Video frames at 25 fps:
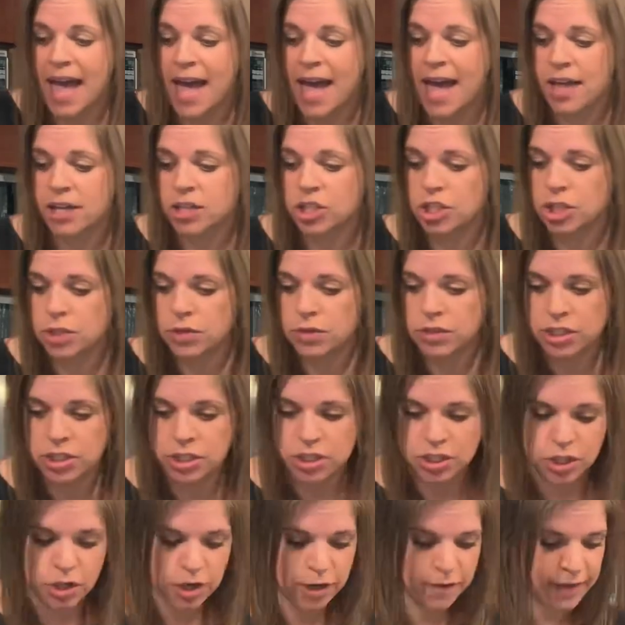I choose
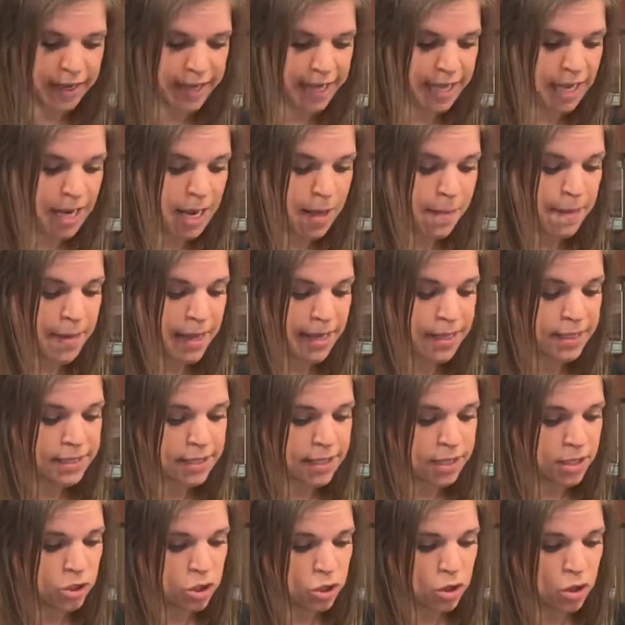to serve it in a
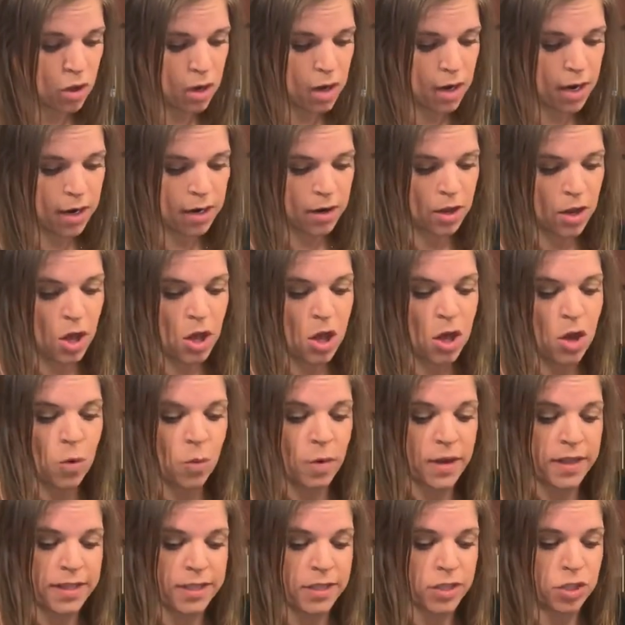mason jar
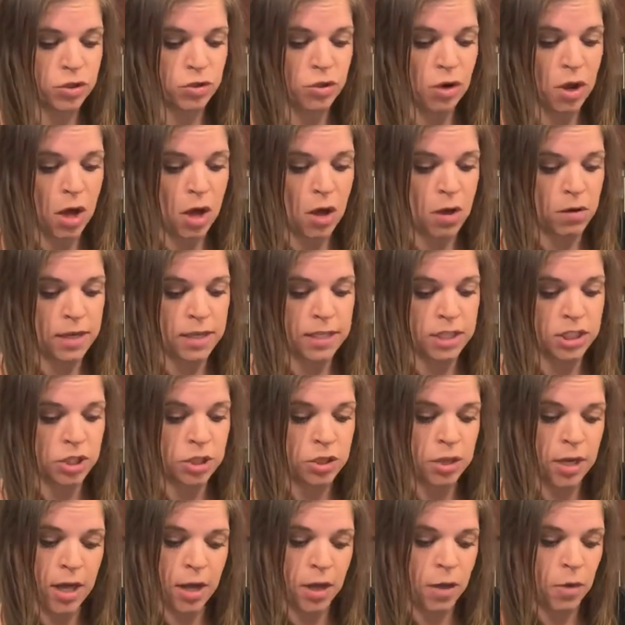with a straw because,
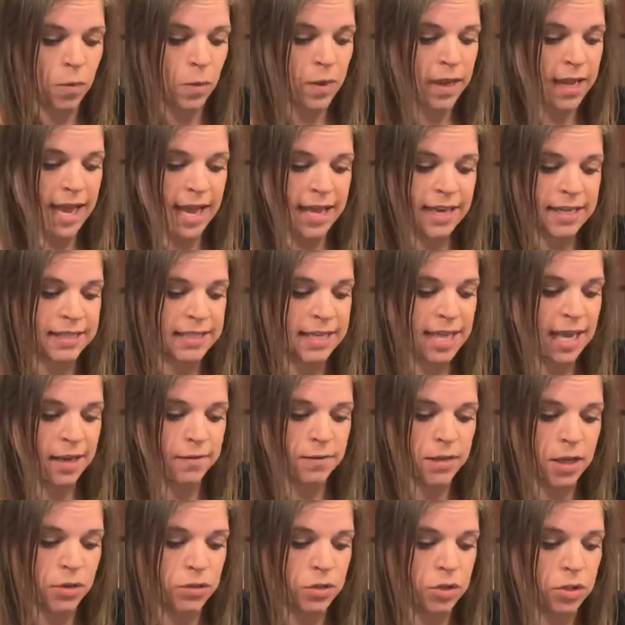you know, we gotta
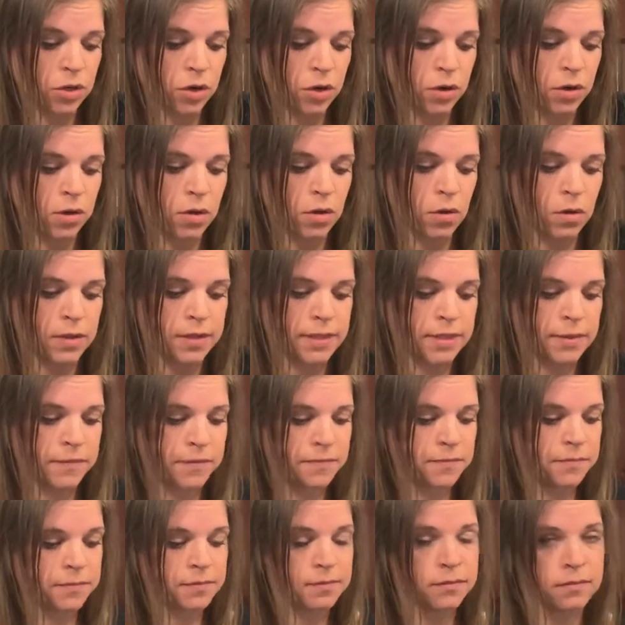save those turtles.
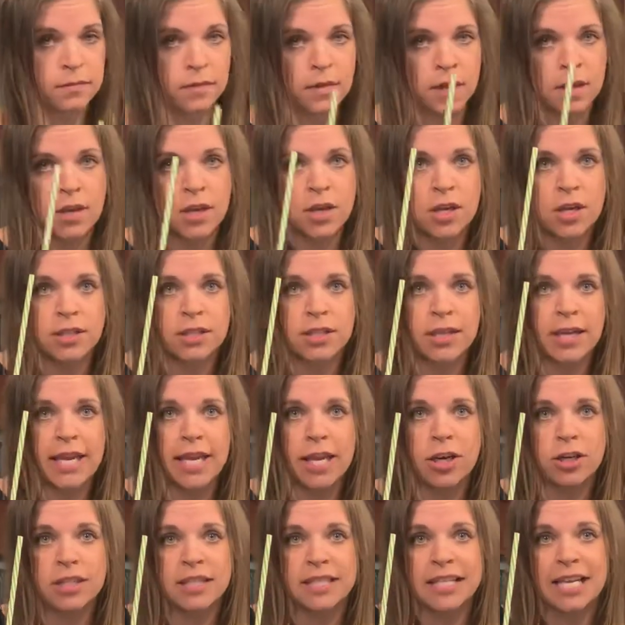So
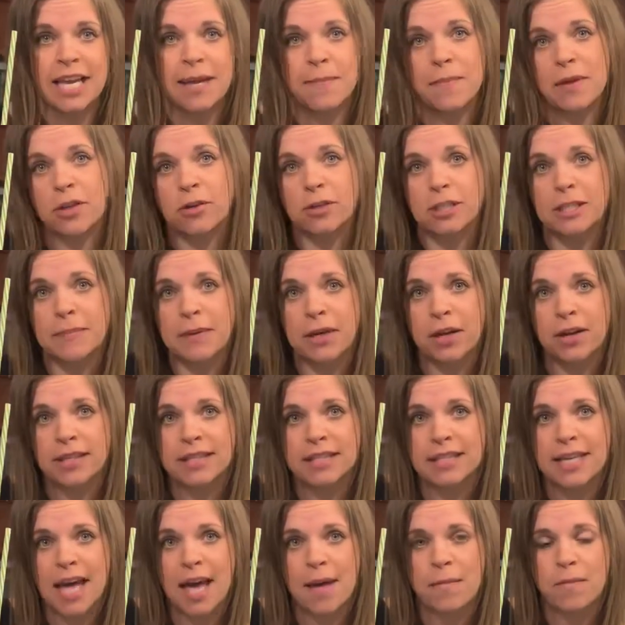here's keeping your
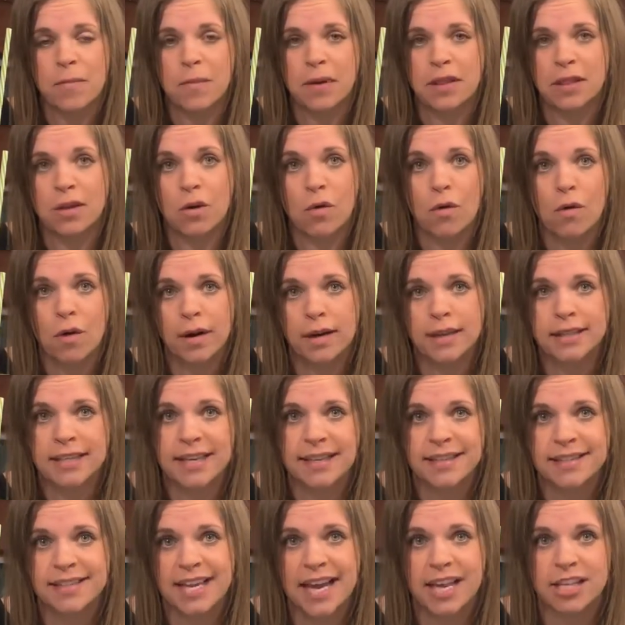spirits up when the
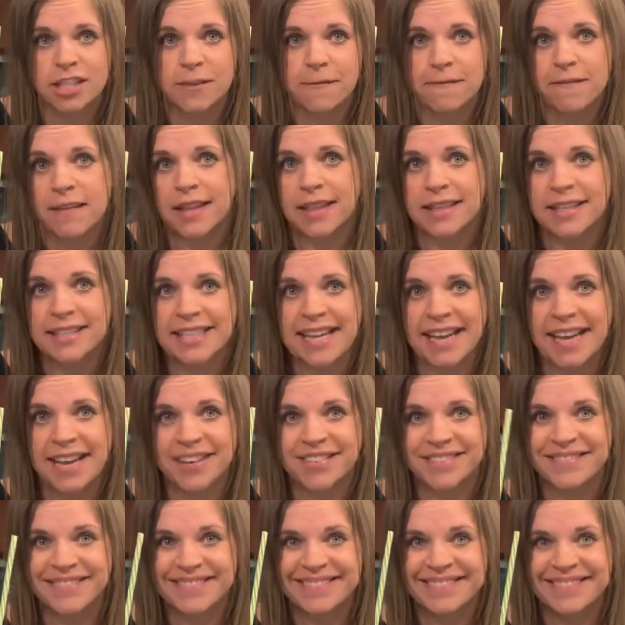quarantine's got you feeling down.